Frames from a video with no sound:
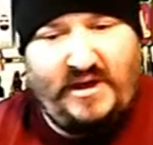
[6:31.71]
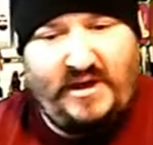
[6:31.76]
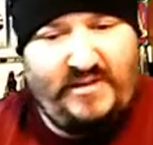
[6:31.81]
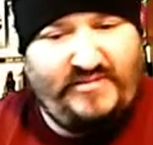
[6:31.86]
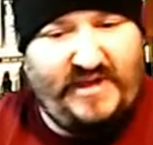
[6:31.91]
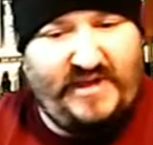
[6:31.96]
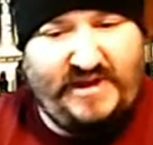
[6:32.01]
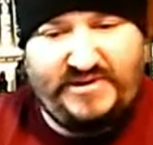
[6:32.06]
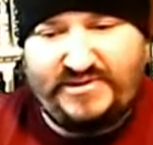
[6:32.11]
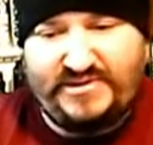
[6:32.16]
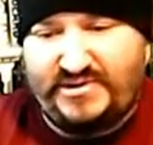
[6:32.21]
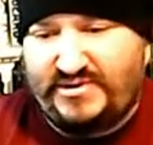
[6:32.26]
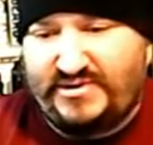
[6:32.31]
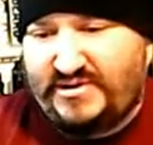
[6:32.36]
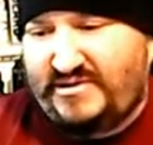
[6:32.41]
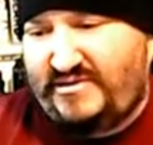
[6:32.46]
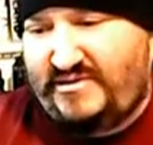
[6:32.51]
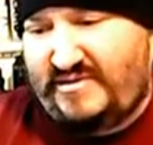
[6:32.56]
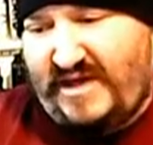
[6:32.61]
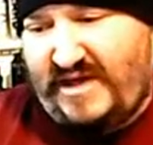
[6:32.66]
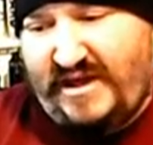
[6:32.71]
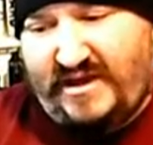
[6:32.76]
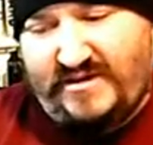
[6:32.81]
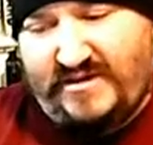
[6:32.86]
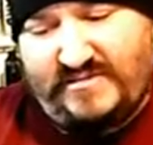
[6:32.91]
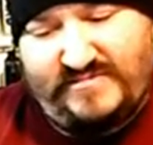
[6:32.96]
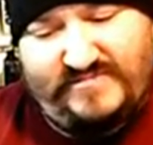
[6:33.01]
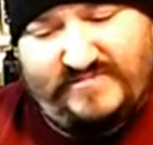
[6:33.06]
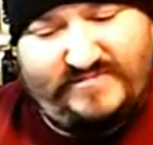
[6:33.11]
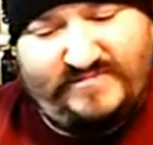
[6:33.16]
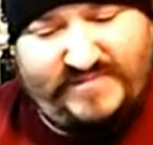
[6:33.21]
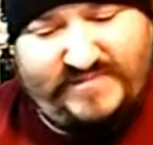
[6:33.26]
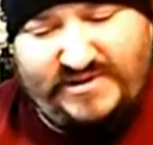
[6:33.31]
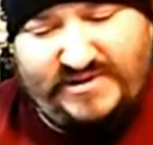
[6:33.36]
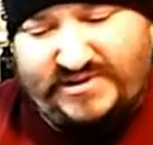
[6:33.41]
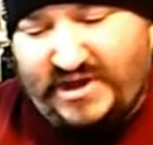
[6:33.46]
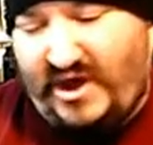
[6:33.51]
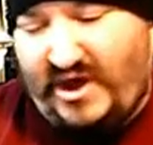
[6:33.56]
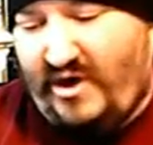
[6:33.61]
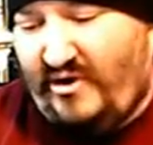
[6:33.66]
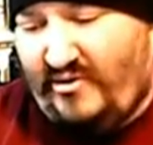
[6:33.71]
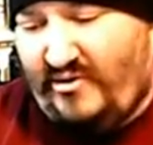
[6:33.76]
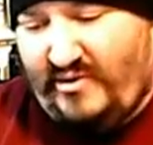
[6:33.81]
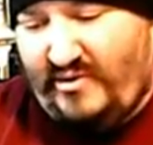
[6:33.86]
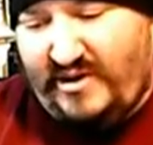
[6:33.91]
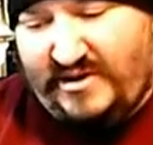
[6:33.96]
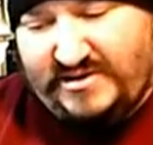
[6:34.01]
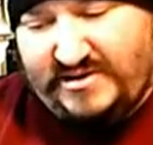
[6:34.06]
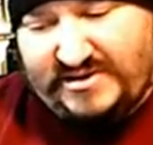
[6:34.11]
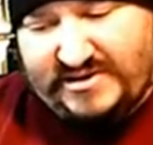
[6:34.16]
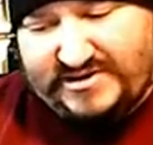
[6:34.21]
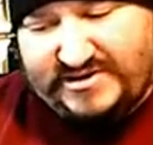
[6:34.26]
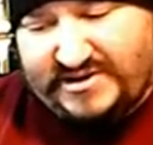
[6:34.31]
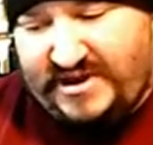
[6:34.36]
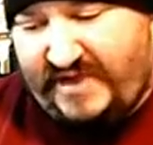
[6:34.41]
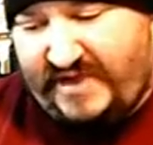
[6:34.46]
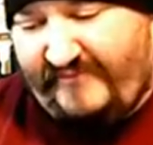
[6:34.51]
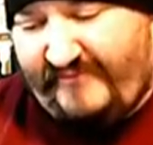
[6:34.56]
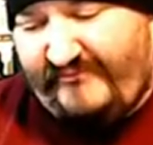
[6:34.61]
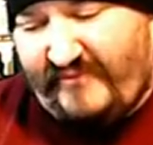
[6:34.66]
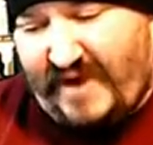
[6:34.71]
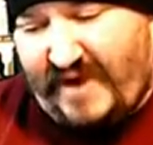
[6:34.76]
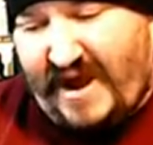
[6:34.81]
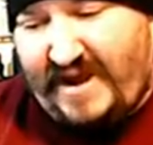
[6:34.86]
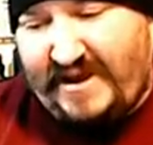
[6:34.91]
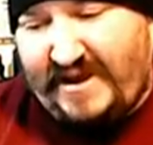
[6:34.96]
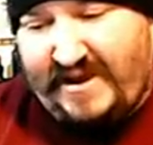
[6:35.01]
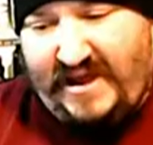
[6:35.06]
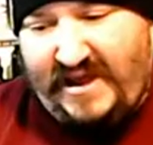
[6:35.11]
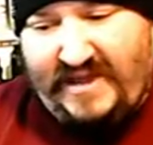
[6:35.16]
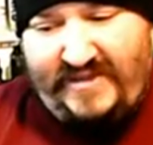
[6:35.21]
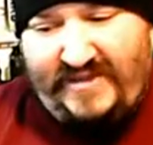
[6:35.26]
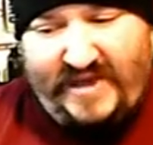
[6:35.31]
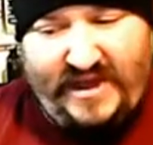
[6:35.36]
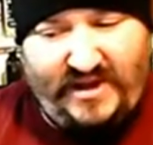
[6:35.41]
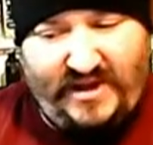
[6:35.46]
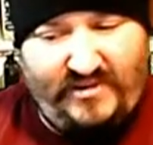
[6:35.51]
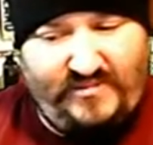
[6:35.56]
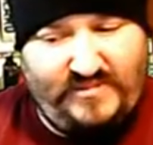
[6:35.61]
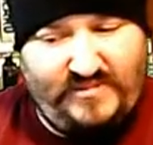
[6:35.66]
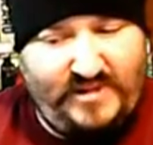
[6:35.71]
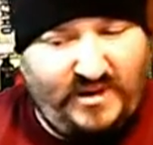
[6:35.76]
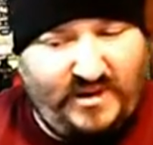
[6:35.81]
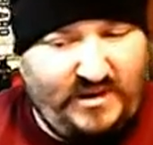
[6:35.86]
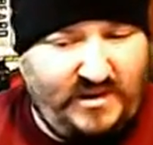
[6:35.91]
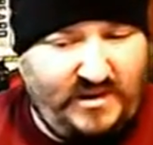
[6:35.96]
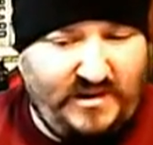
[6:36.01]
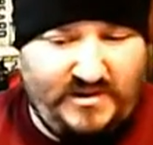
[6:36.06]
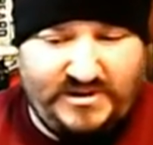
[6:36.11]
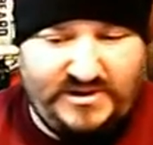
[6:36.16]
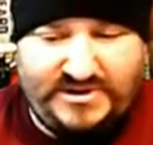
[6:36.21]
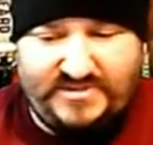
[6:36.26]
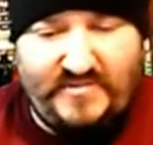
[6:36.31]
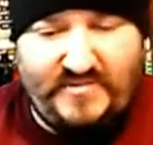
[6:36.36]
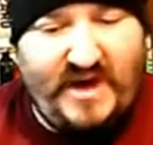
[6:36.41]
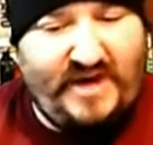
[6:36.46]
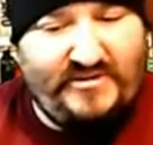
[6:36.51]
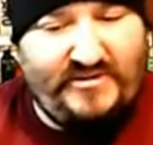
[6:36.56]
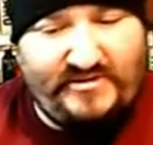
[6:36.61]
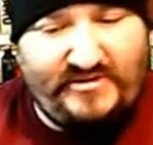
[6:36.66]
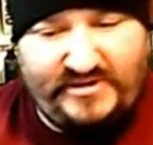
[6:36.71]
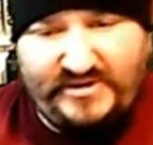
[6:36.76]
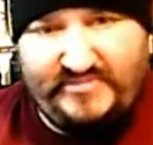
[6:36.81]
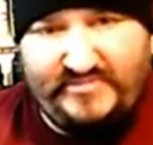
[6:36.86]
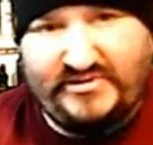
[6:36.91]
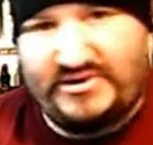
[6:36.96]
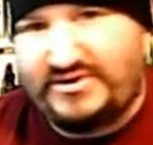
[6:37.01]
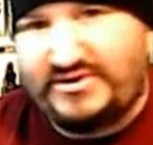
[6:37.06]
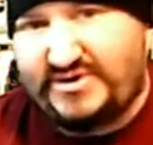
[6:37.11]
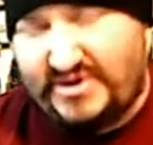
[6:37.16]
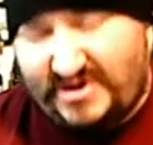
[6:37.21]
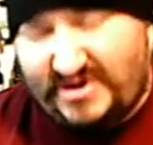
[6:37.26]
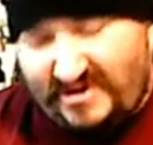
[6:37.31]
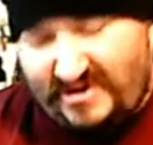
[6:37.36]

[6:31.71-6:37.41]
They took like the dough and just deep fried it and then smothered it with sugar